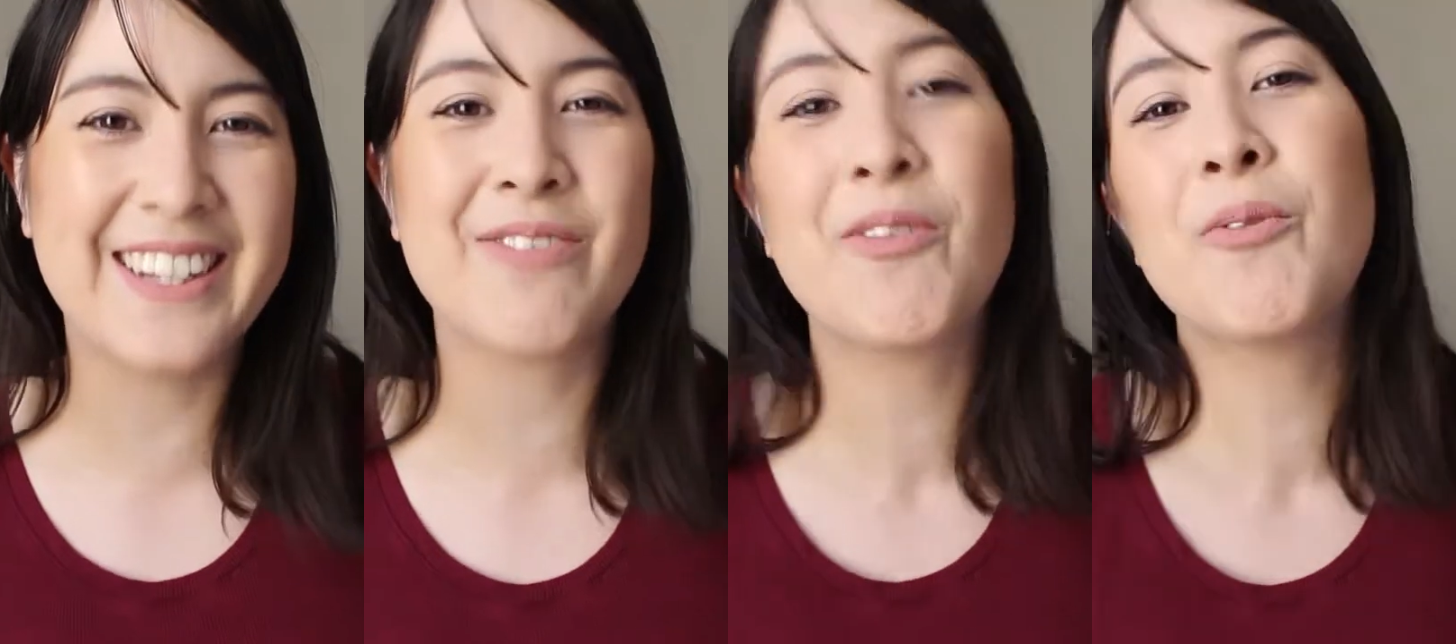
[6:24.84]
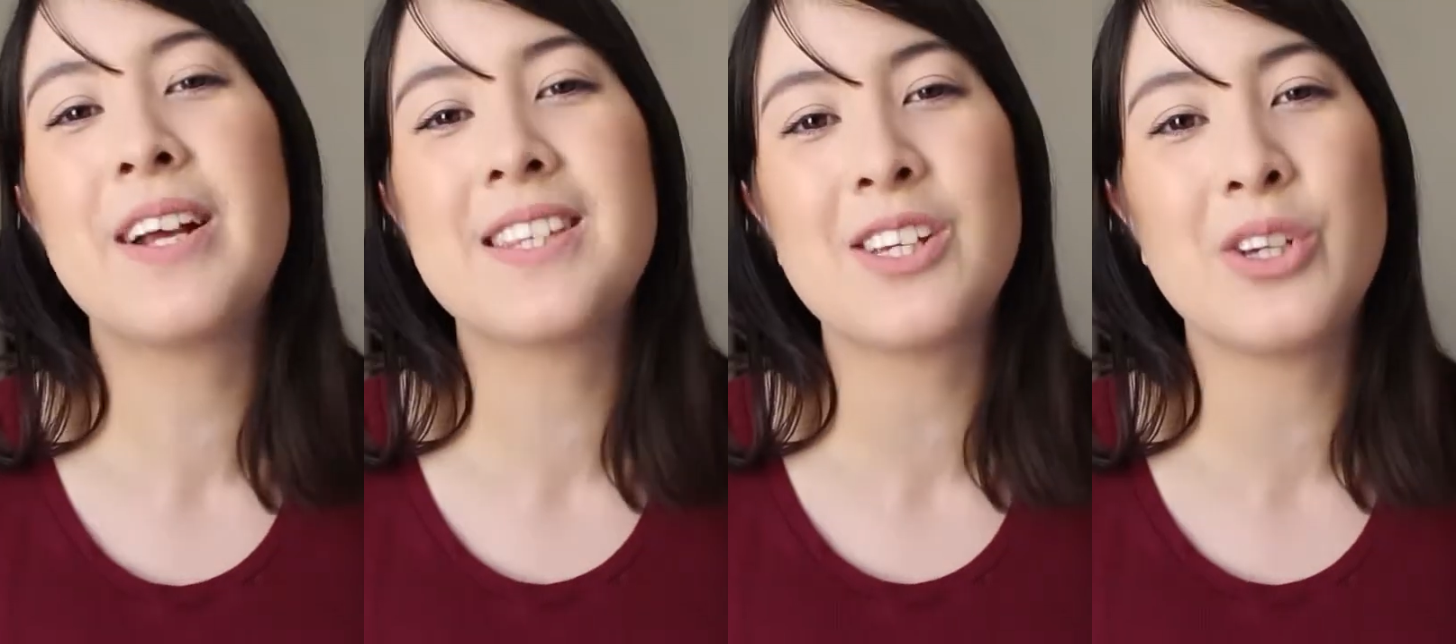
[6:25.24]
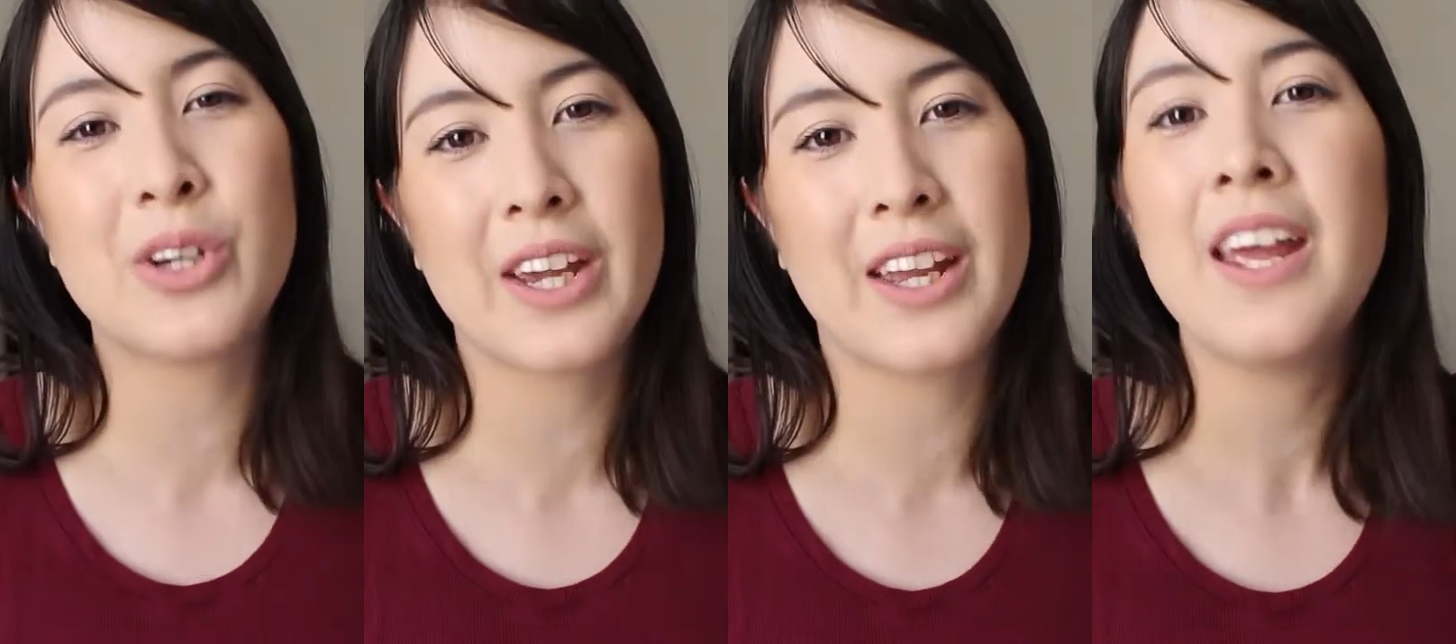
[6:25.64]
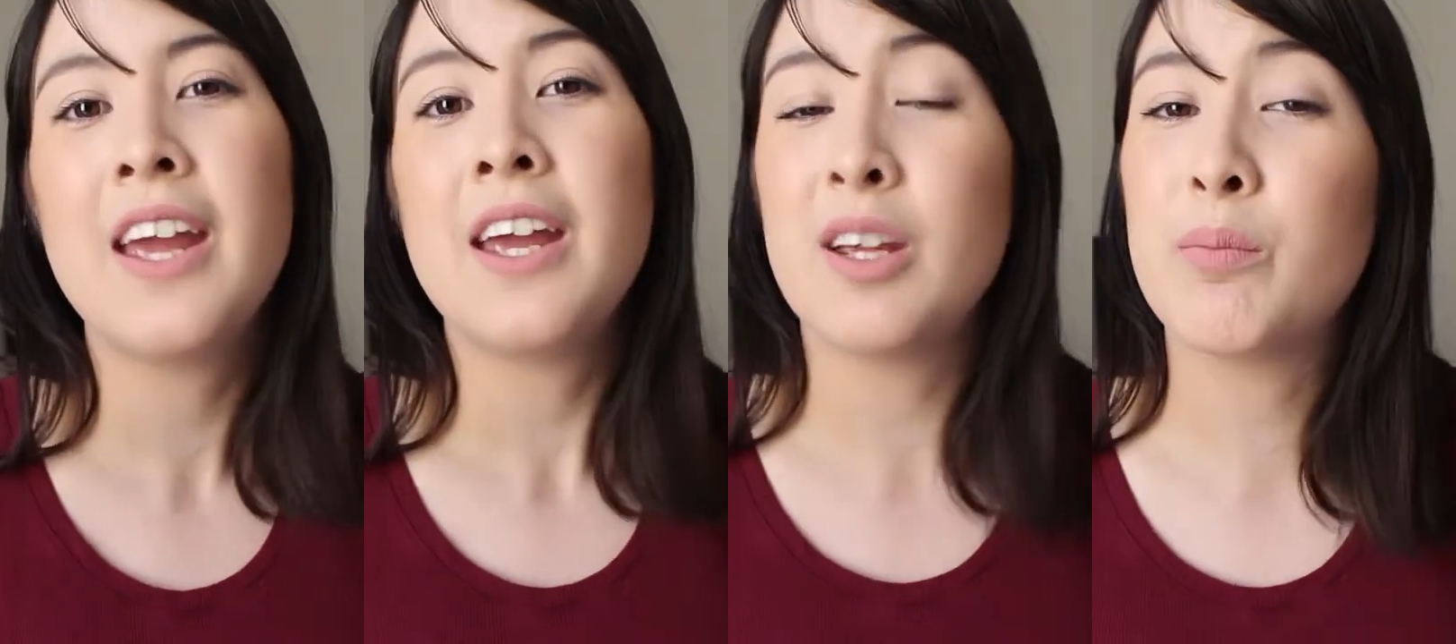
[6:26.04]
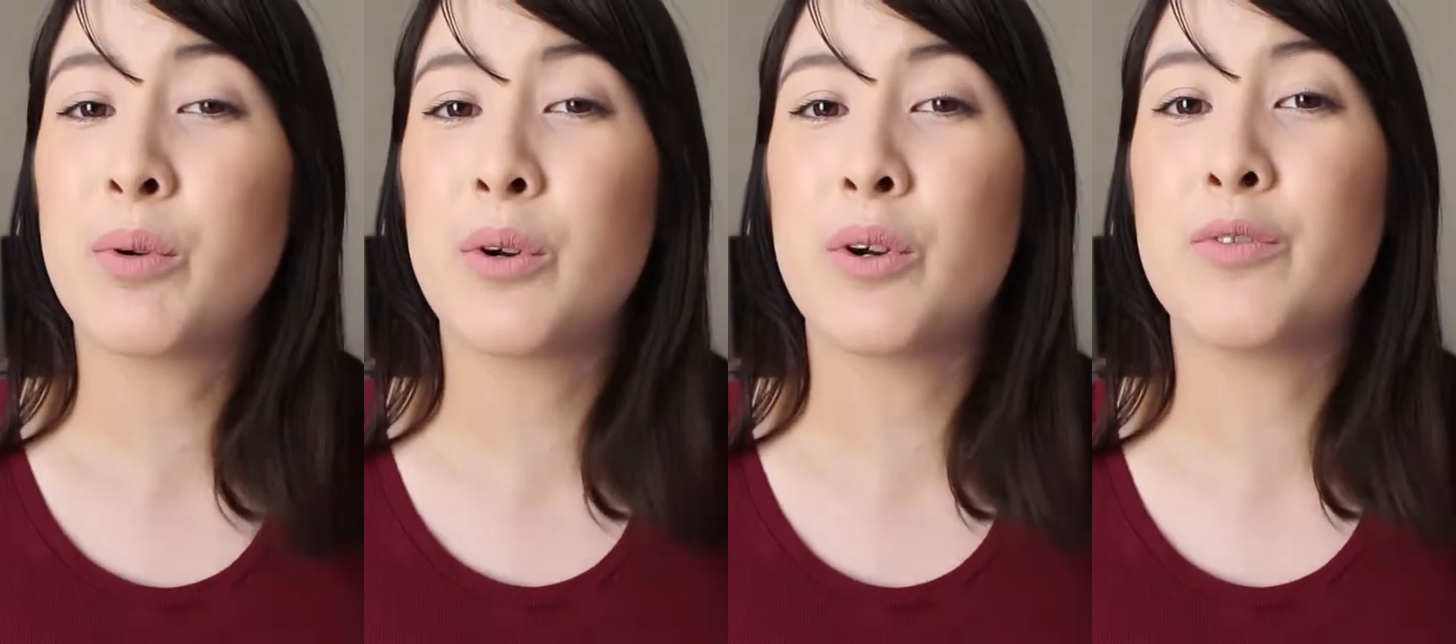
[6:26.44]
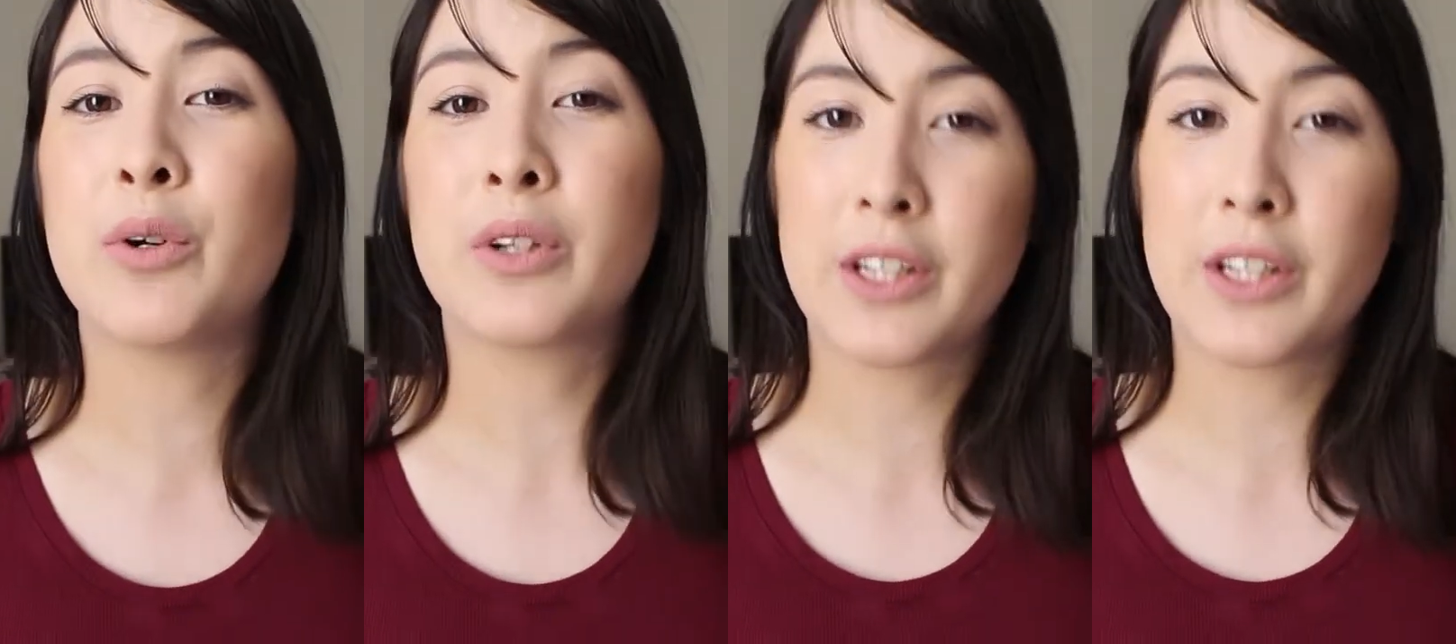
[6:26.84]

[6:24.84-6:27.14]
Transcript: different ways that you can improve your